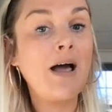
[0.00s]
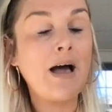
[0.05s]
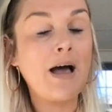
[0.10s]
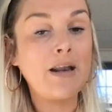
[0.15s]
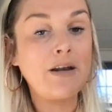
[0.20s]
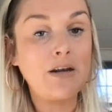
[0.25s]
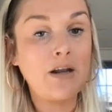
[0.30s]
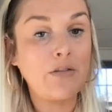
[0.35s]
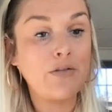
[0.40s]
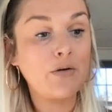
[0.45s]

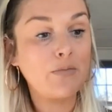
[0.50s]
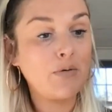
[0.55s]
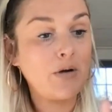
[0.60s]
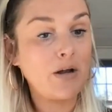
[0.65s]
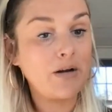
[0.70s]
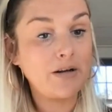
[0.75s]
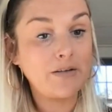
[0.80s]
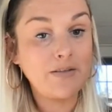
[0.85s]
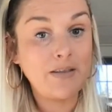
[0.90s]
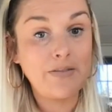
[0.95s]
another
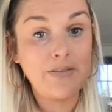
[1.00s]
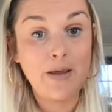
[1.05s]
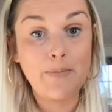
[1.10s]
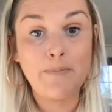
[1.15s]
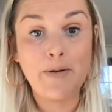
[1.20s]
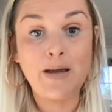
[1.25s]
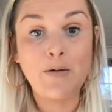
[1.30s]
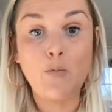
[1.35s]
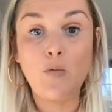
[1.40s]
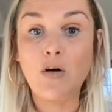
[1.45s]
product that they
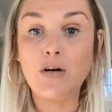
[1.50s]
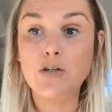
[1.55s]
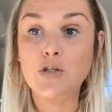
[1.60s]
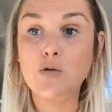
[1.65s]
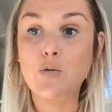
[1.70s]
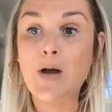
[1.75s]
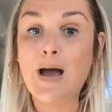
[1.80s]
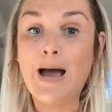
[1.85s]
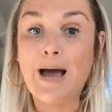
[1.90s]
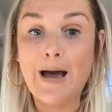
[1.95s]
might want
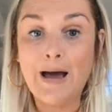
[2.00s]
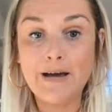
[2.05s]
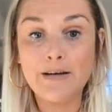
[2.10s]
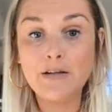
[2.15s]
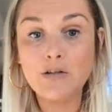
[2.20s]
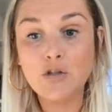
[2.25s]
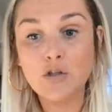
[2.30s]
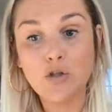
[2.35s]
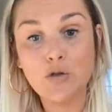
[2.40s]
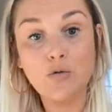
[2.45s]
to
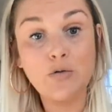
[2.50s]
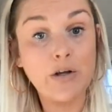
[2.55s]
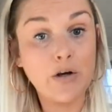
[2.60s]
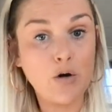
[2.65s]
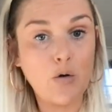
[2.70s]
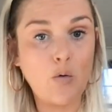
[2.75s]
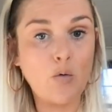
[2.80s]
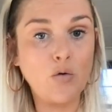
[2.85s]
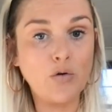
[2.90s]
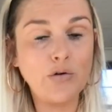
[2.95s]
add to
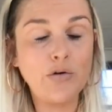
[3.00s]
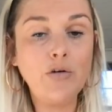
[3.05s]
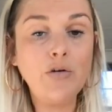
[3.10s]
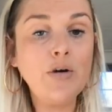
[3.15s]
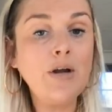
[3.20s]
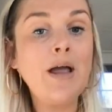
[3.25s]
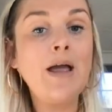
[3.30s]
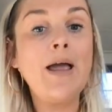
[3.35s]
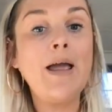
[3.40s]
their order.